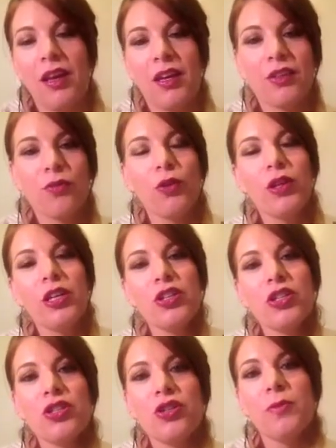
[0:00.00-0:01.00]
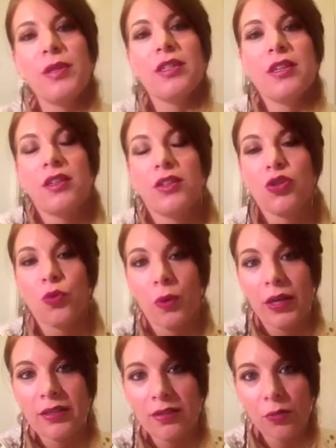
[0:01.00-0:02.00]
Exfoliation should be done
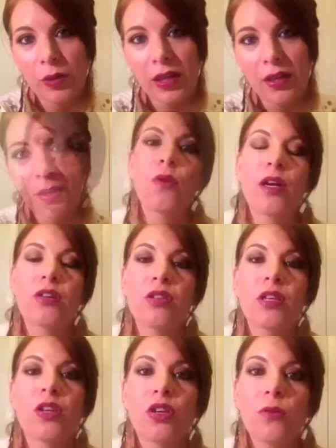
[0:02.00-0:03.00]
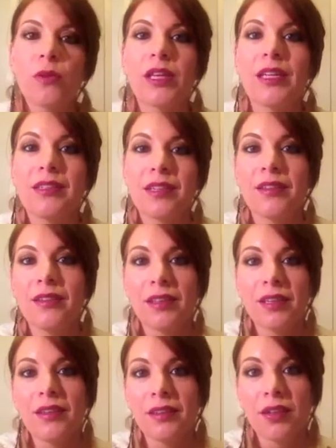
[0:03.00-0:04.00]
twice a week. You actually accumulate dead
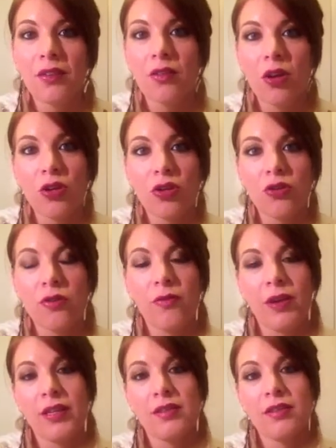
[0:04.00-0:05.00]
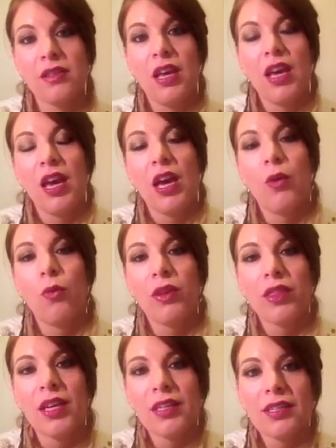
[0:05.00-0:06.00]
skin cells on your face. And
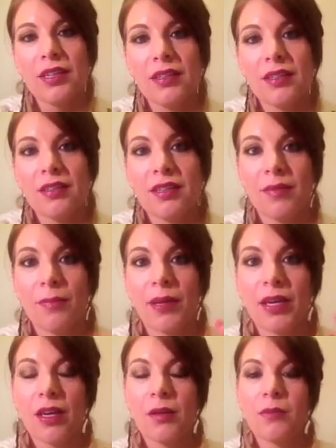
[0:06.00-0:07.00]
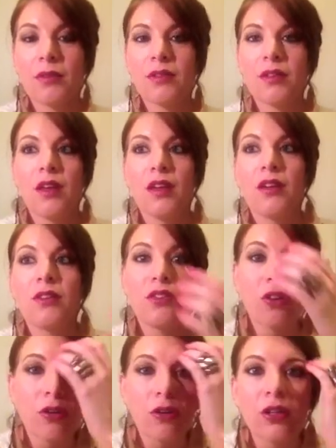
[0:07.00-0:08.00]
what that does is it becomes
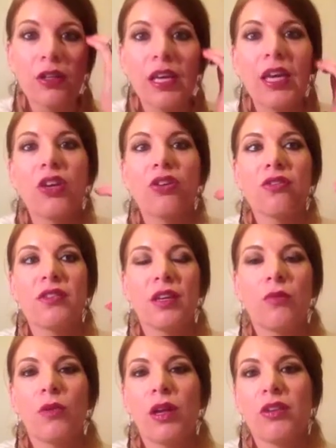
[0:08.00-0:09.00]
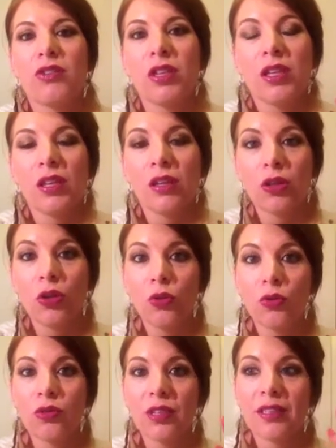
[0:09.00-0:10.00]
dull looking. Your skin will actually
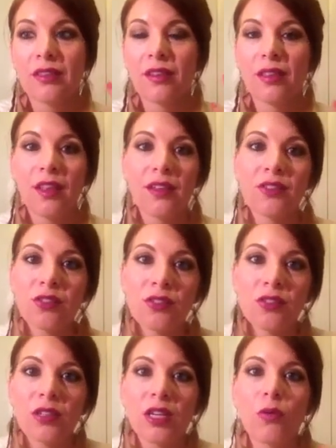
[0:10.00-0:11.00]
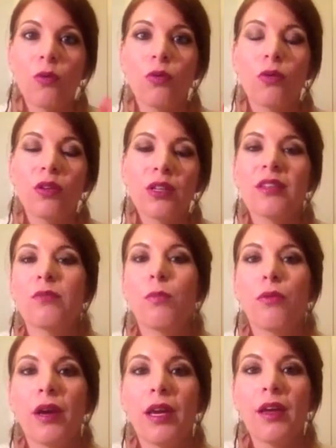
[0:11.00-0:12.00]
lose its luster. It won't look as
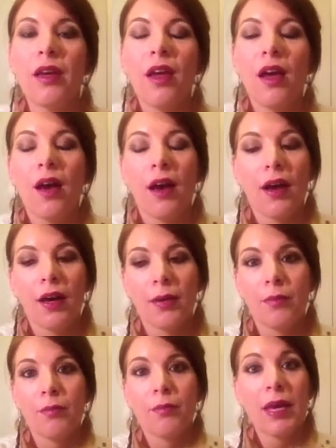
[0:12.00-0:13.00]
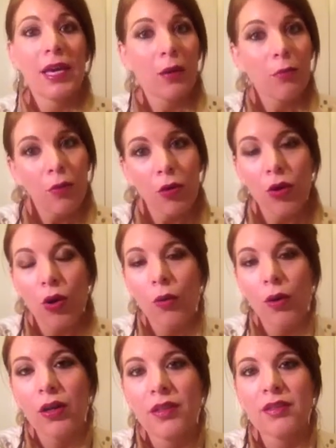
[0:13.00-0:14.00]
bright. Makeup won't go
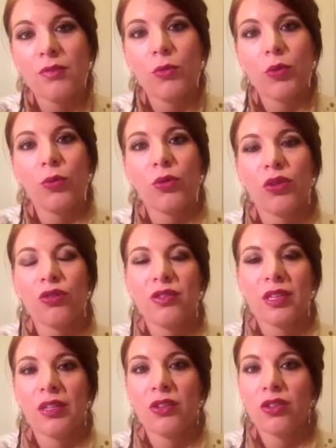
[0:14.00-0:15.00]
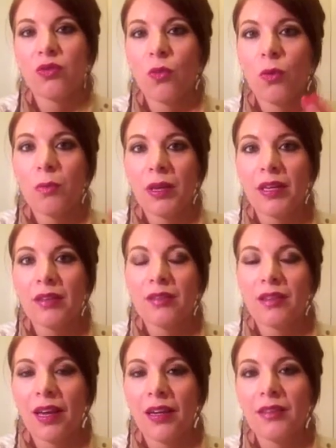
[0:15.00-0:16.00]
as smooth. Your skin just won't be as
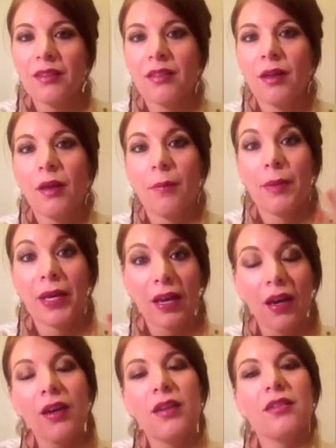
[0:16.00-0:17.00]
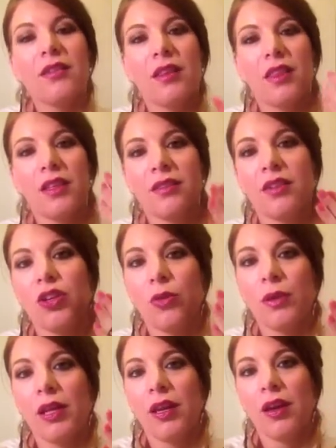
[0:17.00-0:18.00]
nice because it's
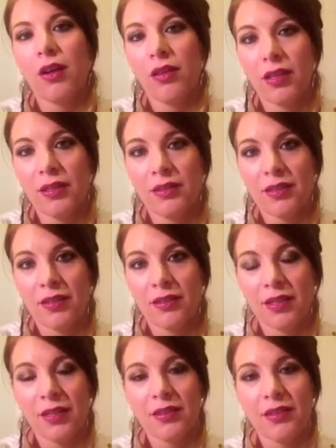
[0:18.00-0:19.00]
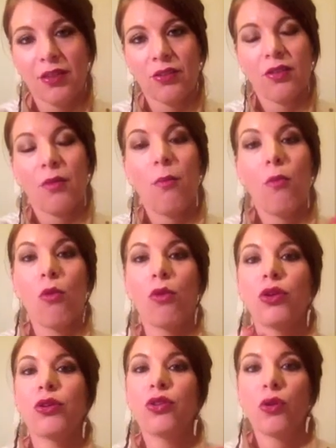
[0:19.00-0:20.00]
accumulating all these dead skin cells. The more
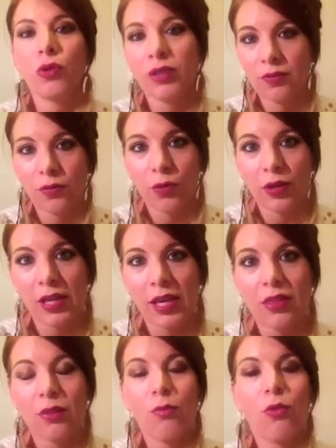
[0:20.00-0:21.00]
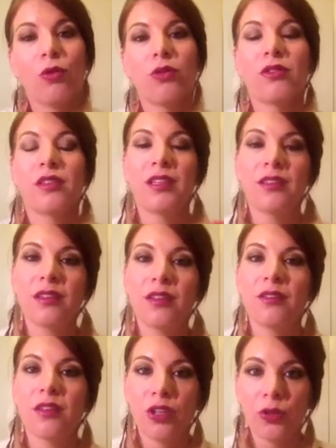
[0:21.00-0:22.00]
you don't exfoliate, the more skin
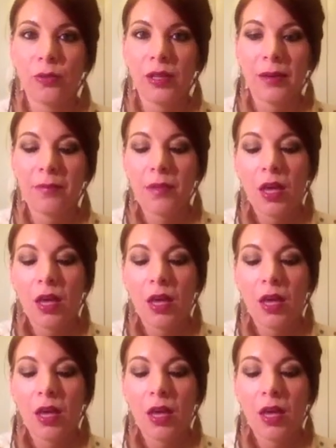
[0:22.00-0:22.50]
cells accumulate.